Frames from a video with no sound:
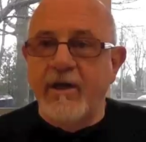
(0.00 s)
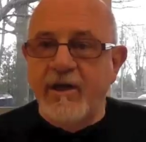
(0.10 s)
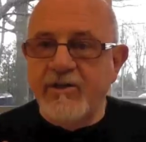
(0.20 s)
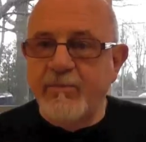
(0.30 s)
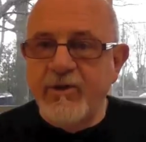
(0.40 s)

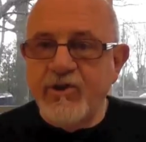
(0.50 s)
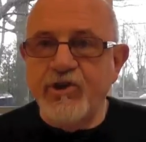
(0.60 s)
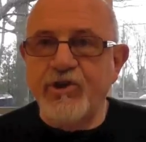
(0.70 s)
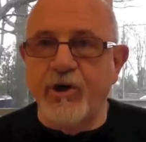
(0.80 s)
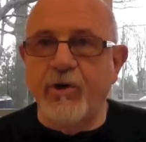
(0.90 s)
It's been
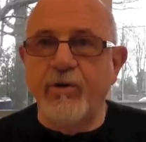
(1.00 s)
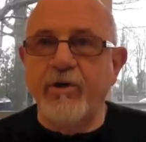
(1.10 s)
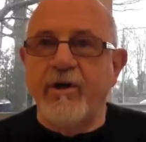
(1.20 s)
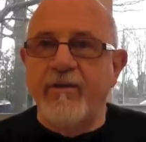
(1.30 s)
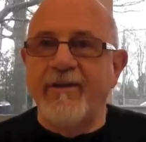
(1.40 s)

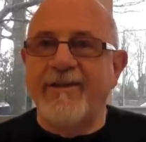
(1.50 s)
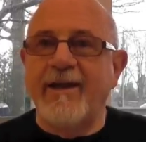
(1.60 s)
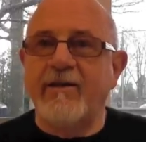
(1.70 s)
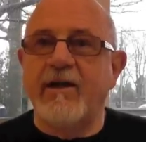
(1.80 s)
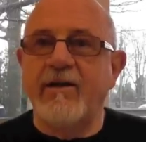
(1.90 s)
shown that
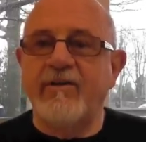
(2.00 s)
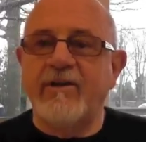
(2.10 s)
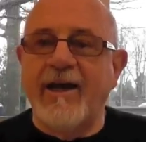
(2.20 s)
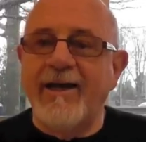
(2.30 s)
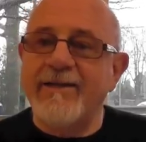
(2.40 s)
that kind of a
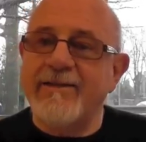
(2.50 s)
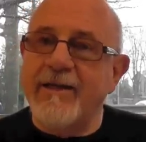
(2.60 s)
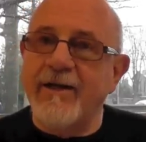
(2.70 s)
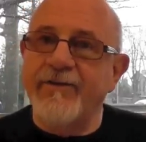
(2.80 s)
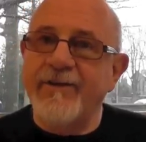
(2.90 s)
diet is a
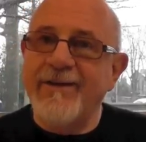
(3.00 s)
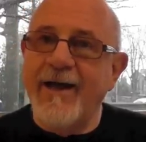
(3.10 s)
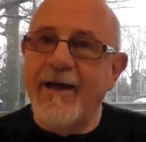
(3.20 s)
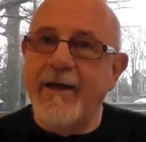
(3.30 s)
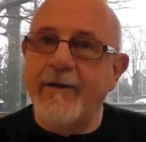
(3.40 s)
healthy
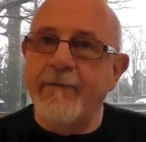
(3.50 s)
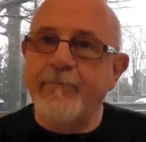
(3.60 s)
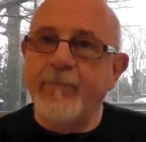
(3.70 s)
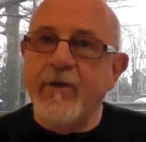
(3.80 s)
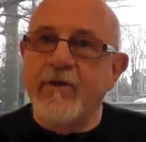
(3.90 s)
diet.
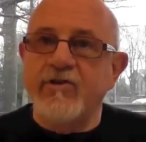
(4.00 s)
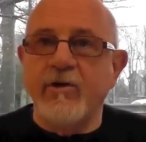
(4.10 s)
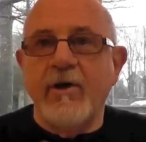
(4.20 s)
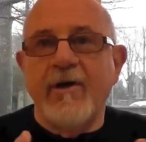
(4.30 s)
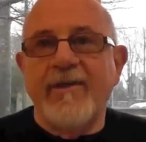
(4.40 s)

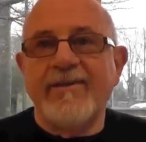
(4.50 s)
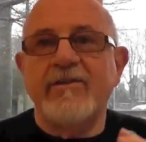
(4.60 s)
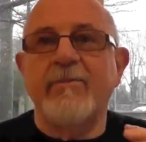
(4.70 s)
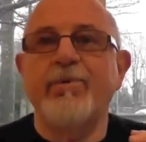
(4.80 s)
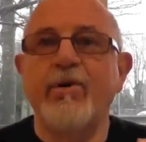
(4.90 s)
So this is
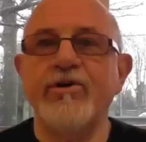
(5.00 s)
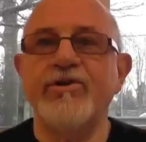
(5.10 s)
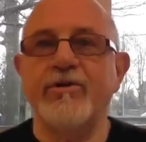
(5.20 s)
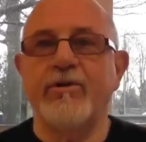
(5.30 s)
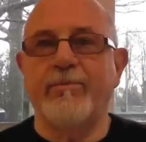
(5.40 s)
the
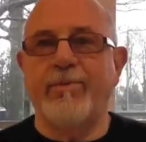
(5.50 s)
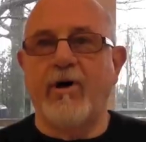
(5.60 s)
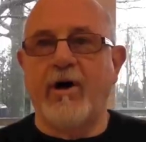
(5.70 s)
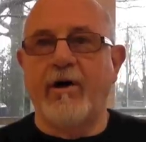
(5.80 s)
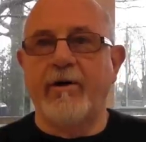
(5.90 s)
personal
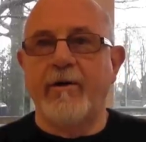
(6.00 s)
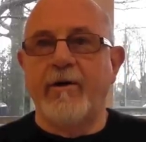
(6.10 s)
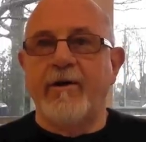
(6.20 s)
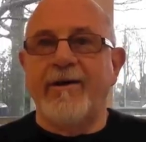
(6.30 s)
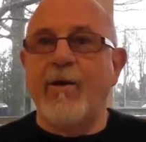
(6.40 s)
part.
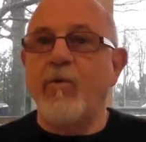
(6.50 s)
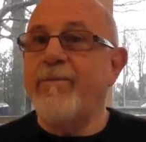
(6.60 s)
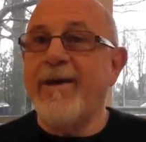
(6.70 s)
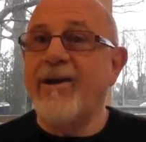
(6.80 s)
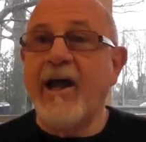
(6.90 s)
Now, we
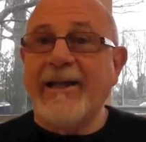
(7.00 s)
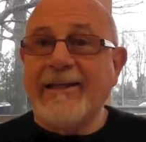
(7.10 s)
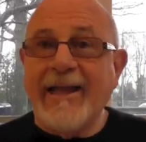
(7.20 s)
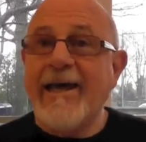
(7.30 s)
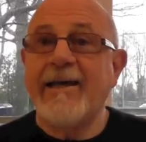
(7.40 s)
may not
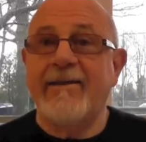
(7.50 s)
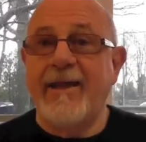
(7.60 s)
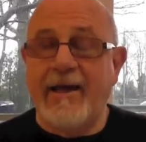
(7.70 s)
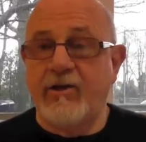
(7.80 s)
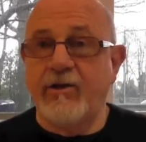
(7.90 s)
like
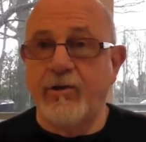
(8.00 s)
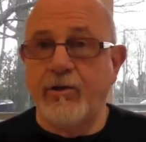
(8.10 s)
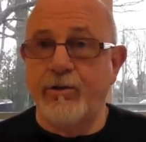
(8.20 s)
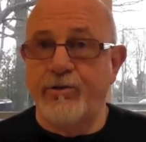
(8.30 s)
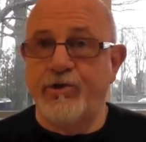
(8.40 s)
that
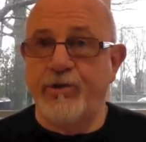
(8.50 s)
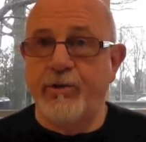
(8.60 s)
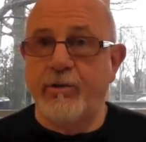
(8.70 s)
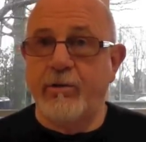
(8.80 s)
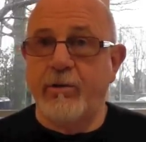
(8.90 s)

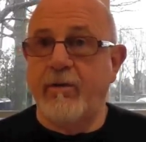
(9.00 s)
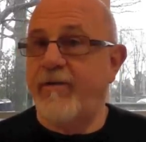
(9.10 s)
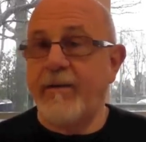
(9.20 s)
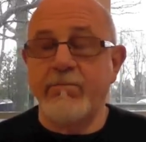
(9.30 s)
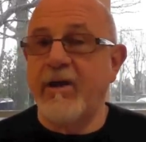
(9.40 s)
conclusion. In
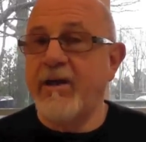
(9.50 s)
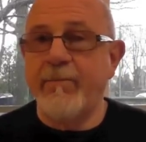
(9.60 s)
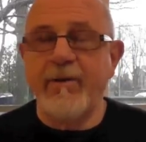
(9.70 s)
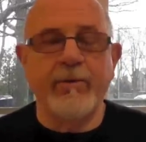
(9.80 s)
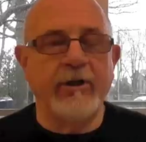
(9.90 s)
fact, many
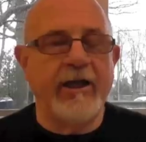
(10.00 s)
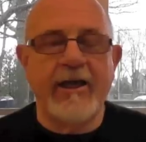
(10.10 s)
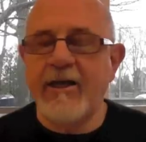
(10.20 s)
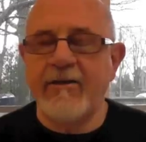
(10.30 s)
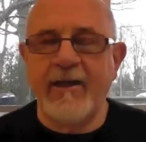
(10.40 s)
people
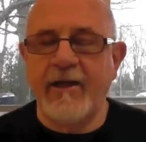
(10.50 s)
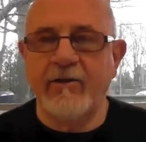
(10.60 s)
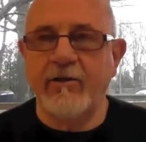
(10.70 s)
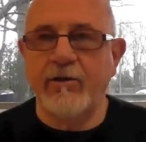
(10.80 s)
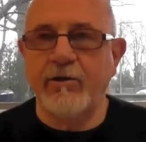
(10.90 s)
hate that
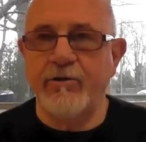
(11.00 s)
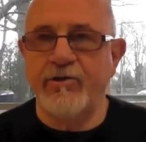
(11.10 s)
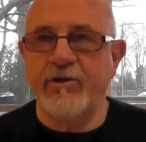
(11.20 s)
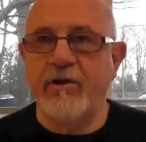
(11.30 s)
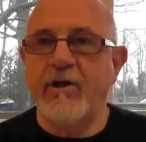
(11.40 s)

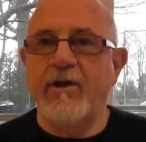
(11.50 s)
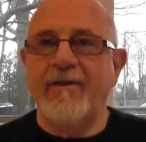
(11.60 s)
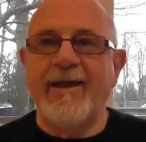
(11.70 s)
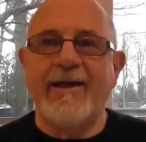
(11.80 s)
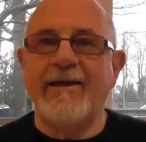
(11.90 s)
conclusion.
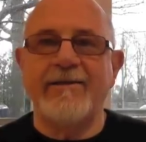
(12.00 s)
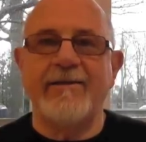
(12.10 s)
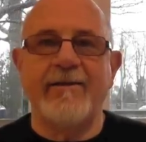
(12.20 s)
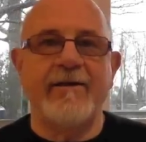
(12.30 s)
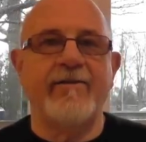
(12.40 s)
They hate to
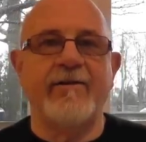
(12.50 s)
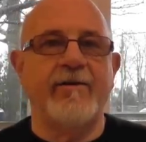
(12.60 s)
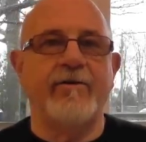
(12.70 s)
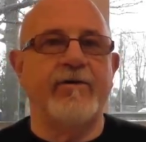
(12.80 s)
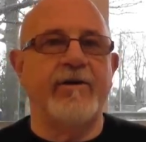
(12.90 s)
think that
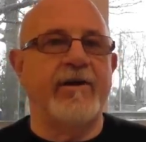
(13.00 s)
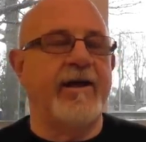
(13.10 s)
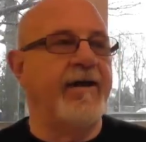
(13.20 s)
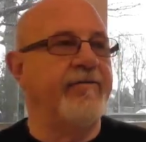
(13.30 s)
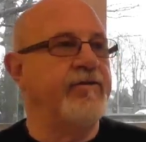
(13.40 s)
they're going to
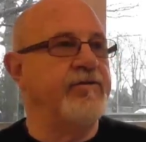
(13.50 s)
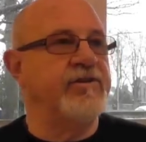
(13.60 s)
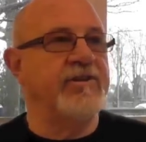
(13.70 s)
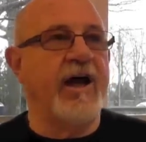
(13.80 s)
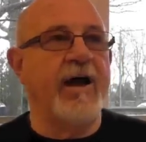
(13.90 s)
have to
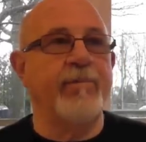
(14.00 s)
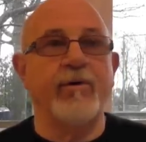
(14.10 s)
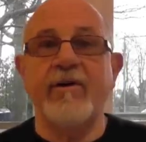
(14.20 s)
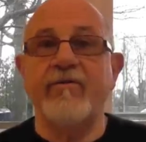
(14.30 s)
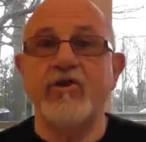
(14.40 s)
stop or
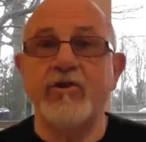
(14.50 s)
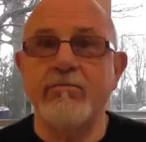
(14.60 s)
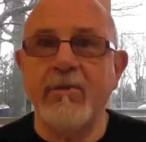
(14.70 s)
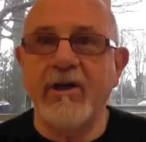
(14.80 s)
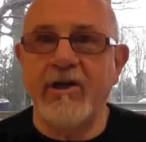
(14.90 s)
even
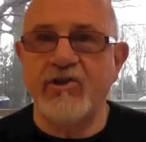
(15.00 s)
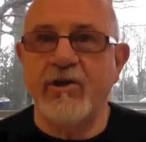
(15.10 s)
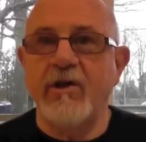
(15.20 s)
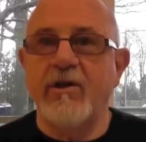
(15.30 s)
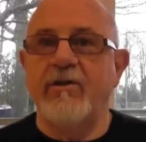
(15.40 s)
diminish
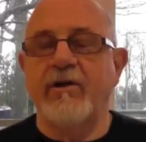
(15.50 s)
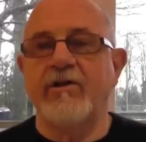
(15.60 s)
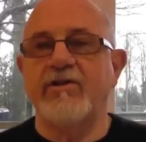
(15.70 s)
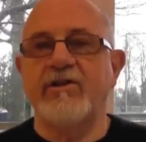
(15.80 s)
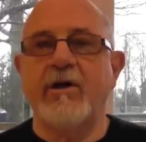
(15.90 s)
their
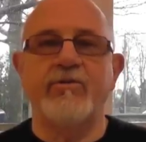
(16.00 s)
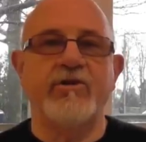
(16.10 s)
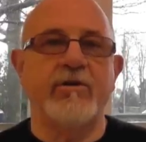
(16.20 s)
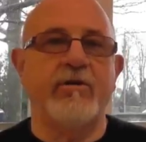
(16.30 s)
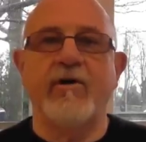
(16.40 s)

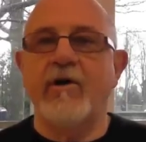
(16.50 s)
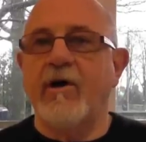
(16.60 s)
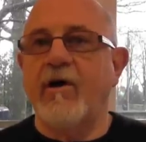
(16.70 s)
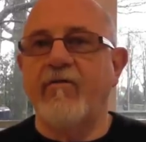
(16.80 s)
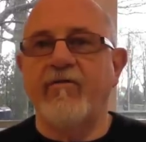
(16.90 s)
consumption
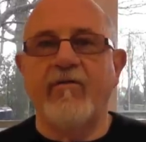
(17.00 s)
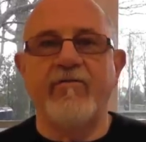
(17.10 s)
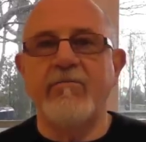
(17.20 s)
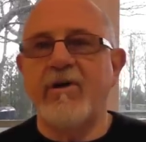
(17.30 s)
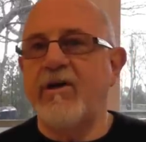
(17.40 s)
of
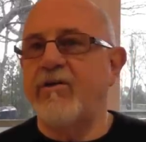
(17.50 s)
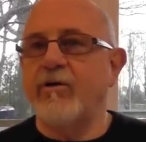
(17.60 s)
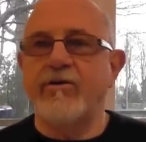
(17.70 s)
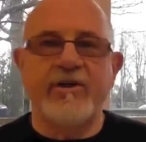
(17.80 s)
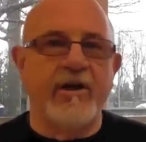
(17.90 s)
meat
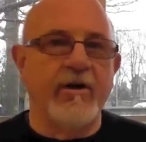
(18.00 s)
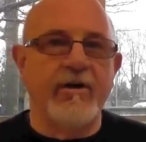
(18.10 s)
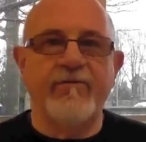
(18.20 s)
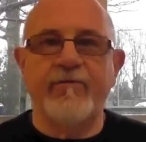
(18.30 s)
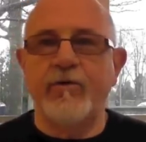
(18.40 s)
or dairy
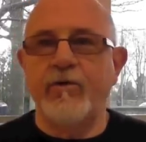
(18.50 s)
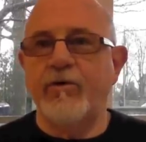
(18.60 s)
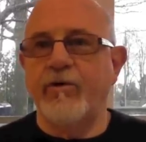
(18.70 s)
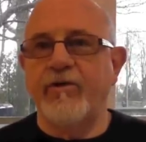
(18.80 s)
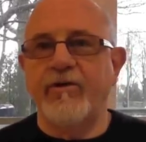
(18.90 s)
food,
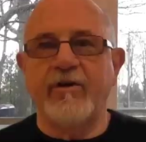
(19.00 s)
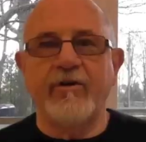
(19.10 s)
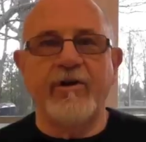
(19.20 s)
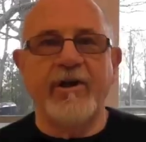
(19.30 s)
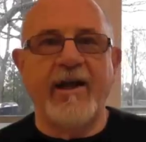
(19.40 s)
or that they're
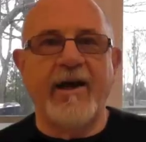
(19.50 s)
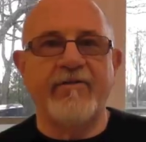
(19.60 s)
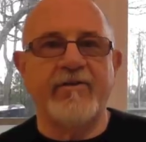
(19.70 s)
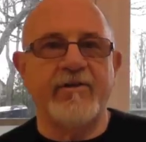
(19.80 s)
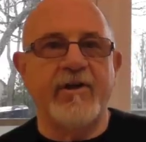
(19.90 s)
going to
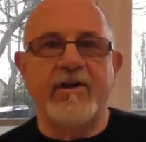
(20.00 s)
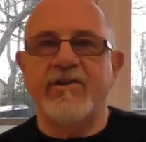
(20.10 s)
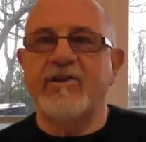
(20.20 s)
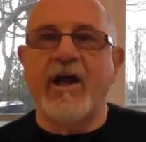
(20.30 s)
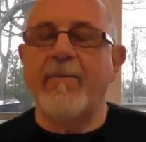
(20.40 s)
have to
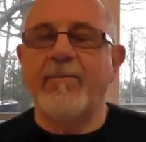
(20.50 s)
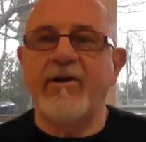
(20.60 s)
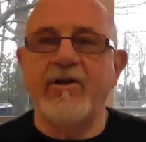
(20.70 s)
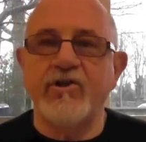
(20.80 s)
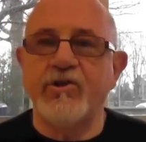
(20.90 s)
stop
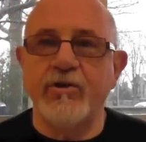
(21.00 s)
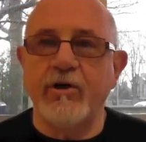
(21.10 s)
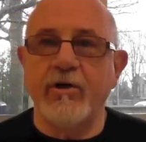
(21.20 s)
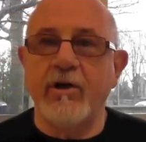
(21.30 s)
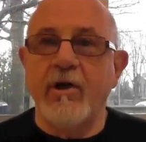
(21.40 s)
eating
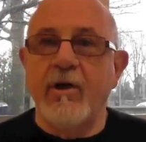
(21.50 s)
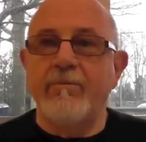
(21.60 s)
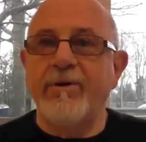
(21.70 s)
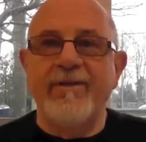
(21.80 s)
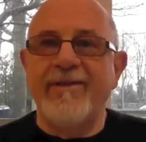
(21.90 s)
sugar.
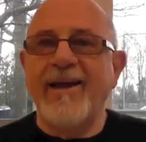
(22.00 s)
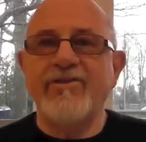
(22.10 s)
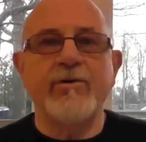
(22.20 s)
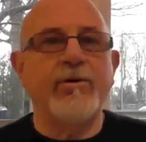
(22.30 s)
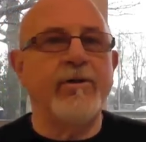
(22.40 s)
But
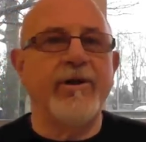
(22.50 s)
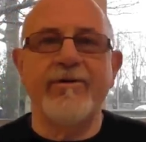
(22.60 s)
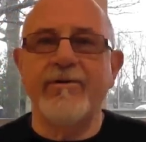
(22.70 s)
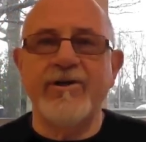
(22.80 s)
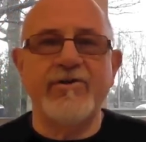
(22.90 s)
that's a whole
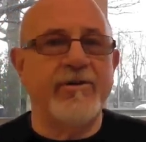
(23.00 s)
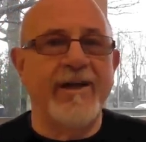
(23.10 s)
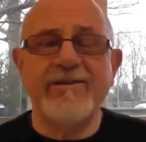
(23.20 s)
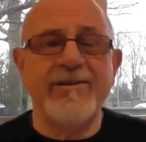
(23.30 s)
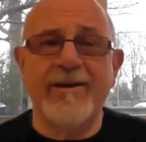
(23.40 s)
other issue.
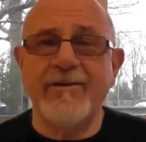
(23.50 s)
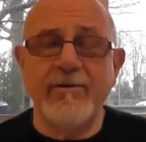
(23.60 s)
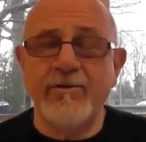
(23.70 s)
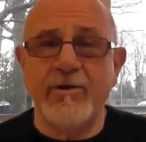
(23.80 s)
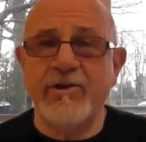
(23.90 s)
That's not a
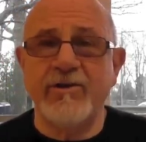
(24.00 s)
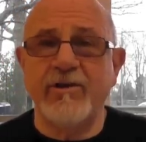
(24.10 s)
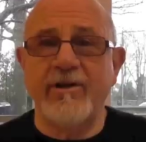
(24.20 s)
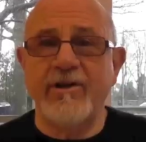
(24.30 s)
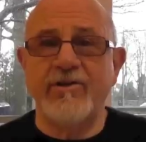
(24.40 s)

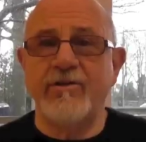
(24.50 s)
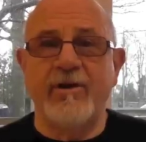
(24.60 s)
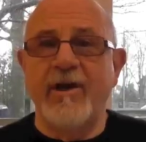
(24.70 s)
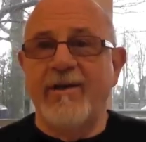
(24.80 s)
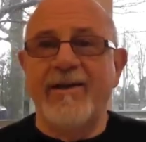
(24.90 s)
nutritional issue.
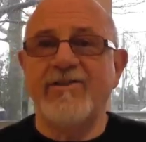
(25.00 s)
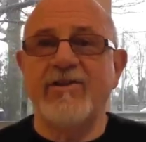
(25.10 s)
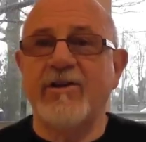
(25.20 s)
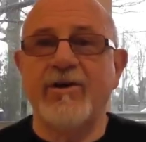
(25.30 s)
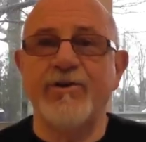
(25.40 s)
That's
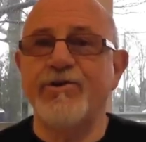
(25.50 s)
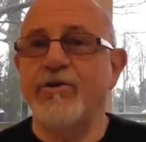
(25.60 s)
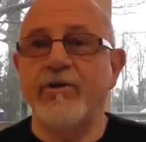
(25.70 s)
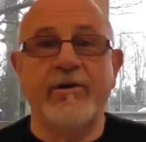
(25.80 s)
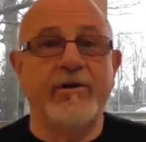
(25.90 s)
a
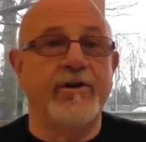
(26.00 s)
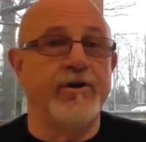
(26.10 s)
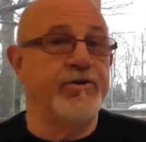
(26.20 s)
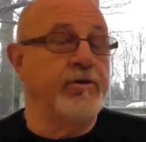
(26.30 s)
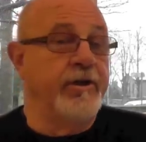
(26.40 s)

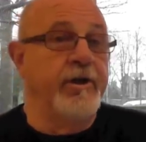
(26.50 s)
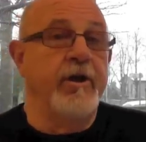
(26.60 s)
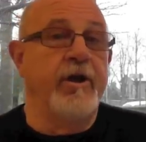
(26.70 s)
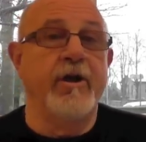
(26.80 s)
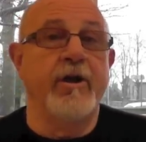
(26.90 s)
cultural and
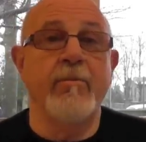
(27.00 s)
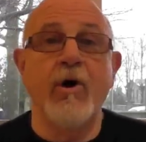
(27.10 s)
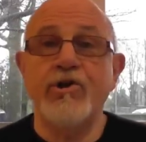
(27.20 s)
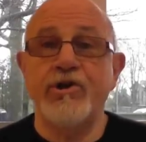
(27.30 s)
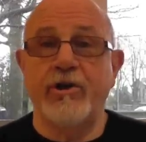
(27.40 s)
an
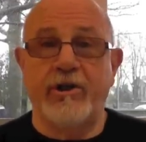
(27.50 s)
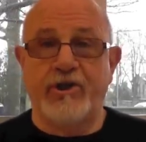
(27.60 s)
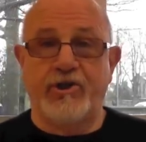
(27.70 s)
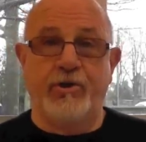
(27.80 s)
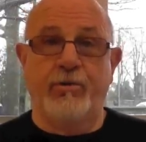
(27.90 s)
emotional
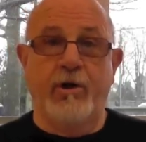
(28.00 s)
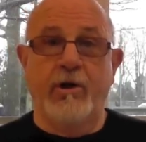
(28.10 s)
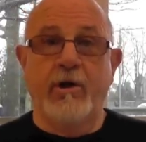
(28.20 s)
issue.